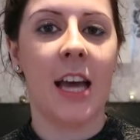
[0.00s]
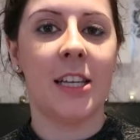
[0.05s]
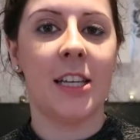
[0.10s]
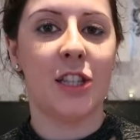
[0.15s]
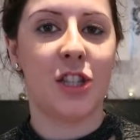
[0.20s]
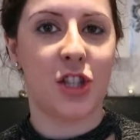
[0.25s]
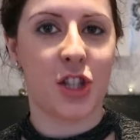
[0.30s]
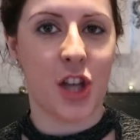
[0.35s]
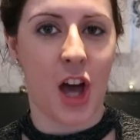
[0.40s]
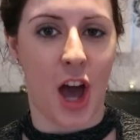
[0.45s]

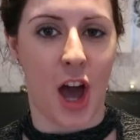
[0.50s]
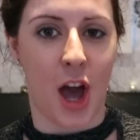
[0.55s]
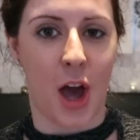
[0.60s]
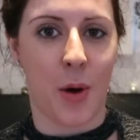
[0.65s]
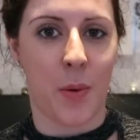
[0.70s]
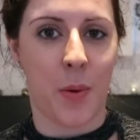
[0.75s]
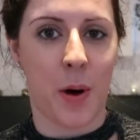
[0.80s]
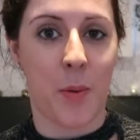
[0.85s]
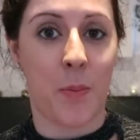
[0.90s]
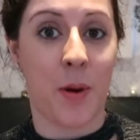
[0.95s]

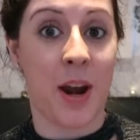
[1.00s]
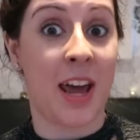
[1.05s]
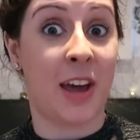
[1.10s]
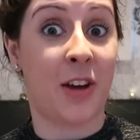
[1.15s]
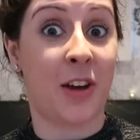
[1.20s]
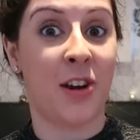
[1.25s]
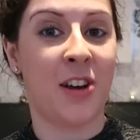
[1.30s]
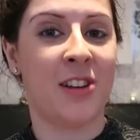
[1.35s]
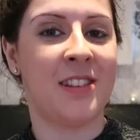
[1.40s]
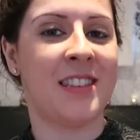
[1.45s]
So when I
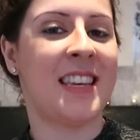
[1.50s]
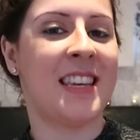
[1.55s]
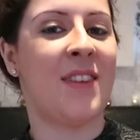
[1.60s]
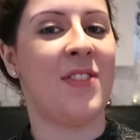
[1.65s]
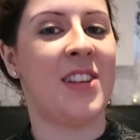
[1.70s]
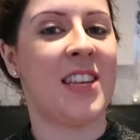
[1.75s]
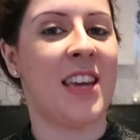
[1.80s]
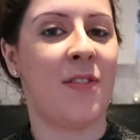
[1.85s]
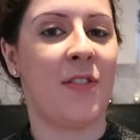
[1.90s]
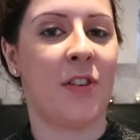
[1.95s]
got it on
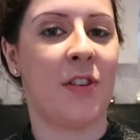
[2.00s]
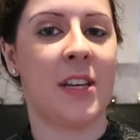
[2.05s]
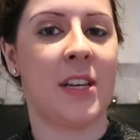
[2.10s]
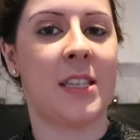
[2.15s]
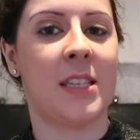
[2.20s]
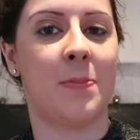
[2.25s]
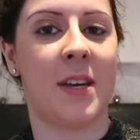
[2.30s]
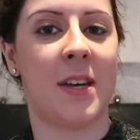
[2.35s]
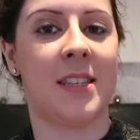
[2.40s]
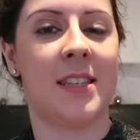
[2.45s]
DVD for
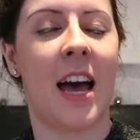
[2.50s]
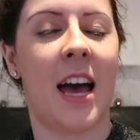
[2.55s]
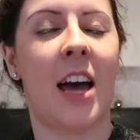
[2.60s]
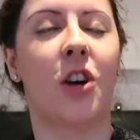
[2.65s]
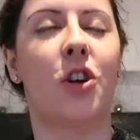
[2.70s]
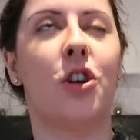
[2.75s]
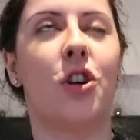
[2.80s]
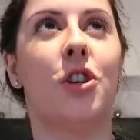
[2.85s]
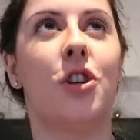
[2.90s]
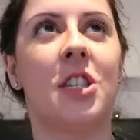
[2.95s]
Christmas, I
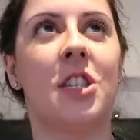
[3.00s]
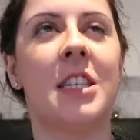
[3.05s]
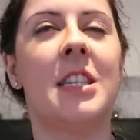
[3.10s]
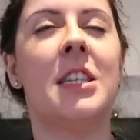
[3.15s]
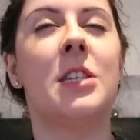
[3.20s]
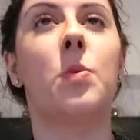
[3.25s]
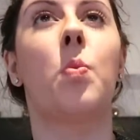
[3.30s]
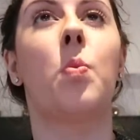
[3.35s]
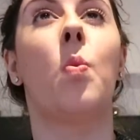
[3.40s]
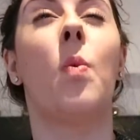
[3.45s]

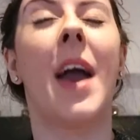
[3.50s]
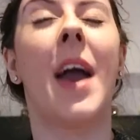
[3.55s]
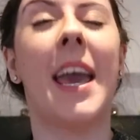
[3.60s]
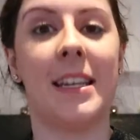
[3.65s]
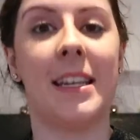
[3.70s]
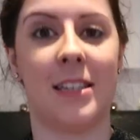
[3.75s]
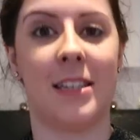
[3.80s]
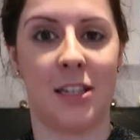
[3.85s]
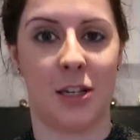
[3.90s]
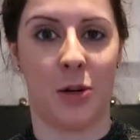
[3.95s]
couldn't
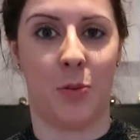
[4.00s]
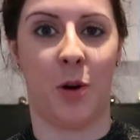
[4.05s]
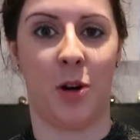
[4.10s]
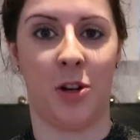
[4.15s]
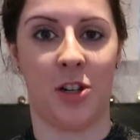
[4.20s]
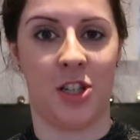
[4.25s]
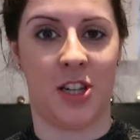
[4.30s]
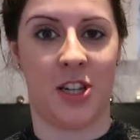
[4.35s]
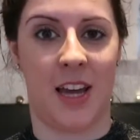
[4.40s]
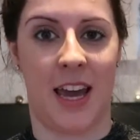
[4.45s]
wait to
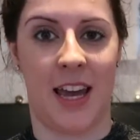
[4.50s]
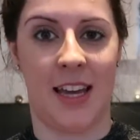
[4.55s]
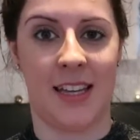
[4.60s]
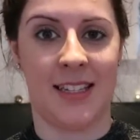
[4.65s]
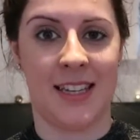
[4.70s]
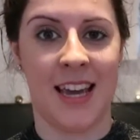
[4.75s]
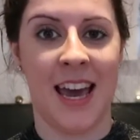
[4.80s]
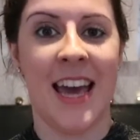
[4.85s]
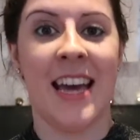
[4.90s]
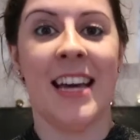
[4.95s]
watch
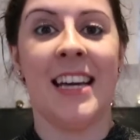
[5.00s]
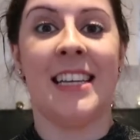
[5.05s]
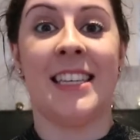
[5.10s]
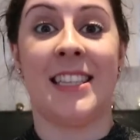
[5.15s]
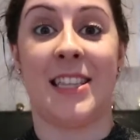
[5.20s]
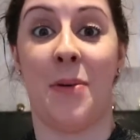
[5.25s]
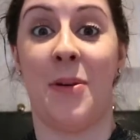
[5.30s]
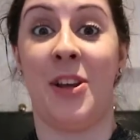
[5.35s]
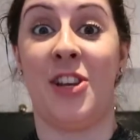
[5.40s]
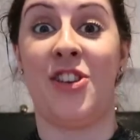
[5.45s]
it.
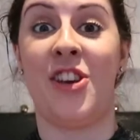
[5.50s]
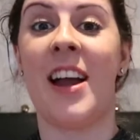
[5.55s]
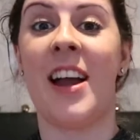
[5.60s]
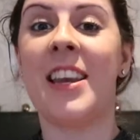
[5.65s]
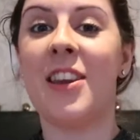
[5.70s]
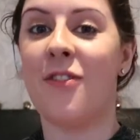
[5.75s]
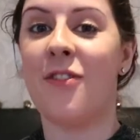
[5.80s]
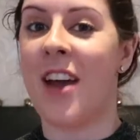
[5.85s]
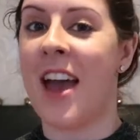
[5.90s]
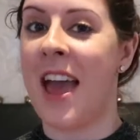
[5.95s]
So in
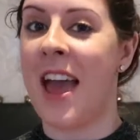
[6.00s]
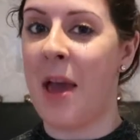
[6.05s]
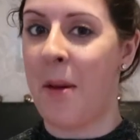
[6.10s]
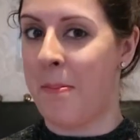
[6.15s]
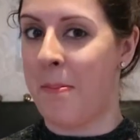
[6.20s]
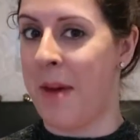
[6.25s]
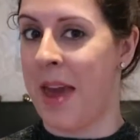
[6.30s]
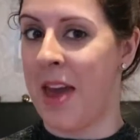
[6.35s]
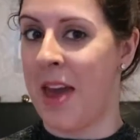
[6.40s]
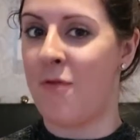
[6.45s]
January,
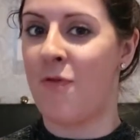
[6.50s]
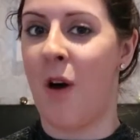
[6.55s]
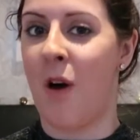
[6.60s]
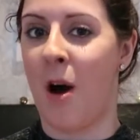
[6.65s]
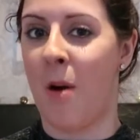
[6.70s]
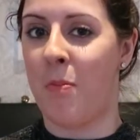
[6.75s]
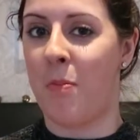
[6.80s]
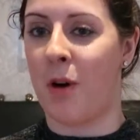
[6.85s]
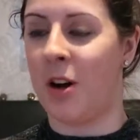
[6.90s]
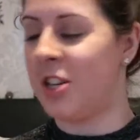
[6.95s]
me and
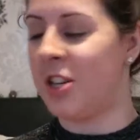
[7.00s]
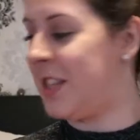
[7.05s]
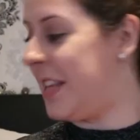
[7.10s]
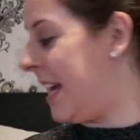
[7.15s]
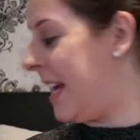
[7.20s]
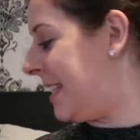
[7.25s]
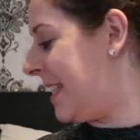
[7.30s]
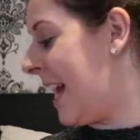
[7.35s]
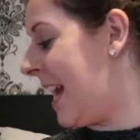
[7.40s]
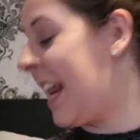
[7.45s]
Rob watched
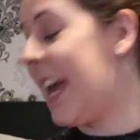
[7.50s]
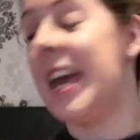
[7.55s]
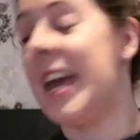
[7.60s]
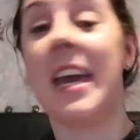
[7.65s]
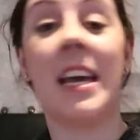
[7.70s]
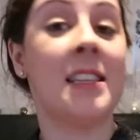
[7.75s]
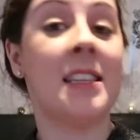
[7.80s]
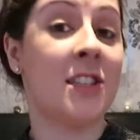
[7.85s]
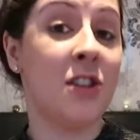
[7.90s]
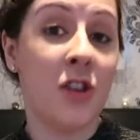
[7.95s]
this, and
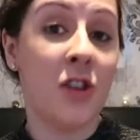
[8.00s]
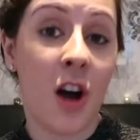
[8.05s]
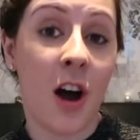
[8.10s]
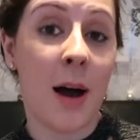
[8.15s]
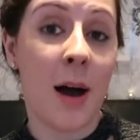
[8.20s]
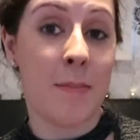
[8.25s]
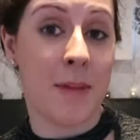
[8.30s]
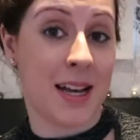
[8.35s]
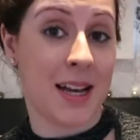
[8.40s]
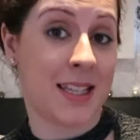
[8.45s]
he is
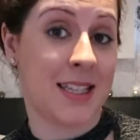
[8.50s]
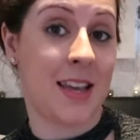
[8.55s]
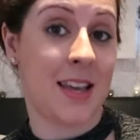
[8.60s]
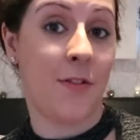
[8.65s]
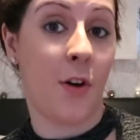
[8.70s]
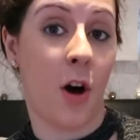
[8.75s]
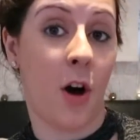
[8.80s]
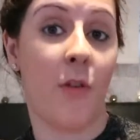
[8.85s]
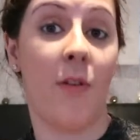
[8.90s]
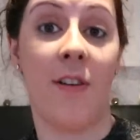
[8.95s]
not a massive
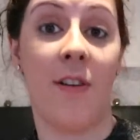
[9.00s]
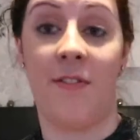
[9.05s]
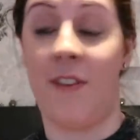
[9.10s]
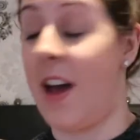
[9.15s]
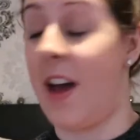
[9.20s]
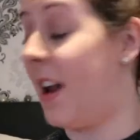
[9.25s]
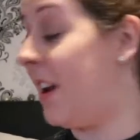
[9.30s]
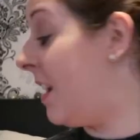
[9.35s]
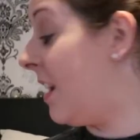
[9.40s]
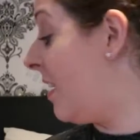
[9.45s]
horror
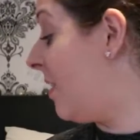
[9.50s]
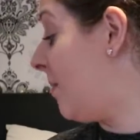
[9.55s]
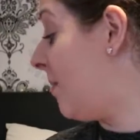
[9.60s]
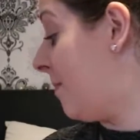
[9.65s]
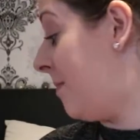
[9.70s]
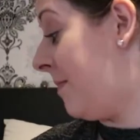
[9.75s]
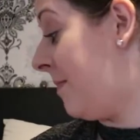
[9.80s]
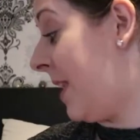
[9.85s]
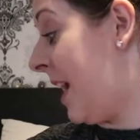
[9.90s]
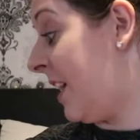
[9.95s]
fan.
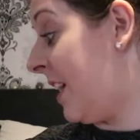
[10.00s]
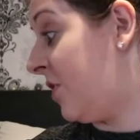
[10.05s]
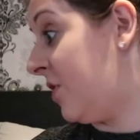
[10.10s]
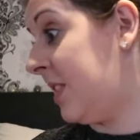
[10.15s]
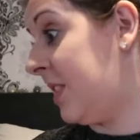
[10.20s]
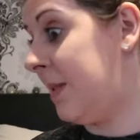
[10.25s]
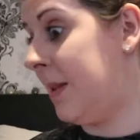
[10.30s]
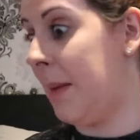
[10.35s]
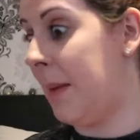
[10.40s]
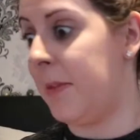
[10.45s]

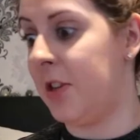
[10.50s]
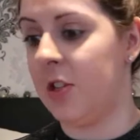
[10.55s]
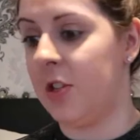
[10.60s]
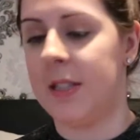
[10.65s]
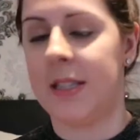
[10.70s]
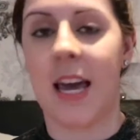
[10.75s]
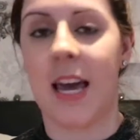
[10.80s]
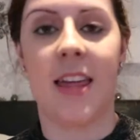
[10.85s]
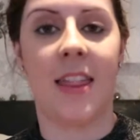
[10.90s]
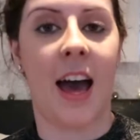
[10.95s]
Let me just
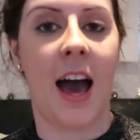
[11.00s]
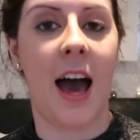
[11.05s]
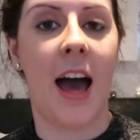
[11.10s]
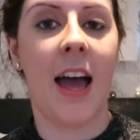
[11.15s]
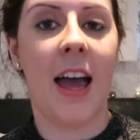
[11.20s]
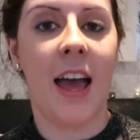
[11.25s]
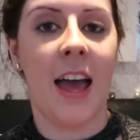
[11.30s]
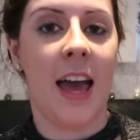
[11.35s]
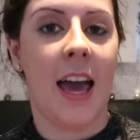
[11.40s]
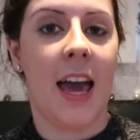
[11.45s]
say that.
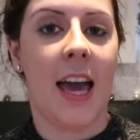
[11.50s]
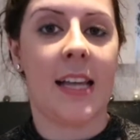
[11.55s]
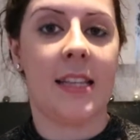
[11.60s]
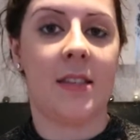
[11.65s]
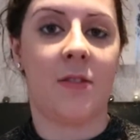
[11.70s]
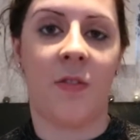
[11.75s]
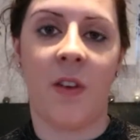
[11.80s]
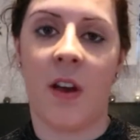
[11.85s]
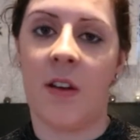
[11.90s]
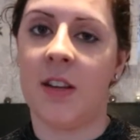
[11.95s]

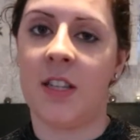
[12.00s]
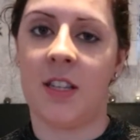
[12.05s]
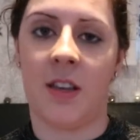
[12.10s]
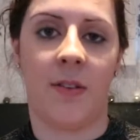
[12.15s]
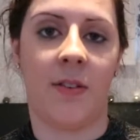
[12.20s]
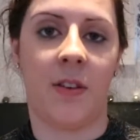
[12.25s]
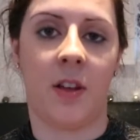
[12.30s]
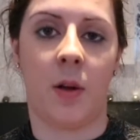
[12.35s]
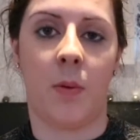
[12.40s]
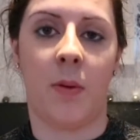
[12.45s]
It's very
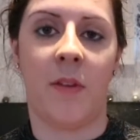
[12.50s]
difficult.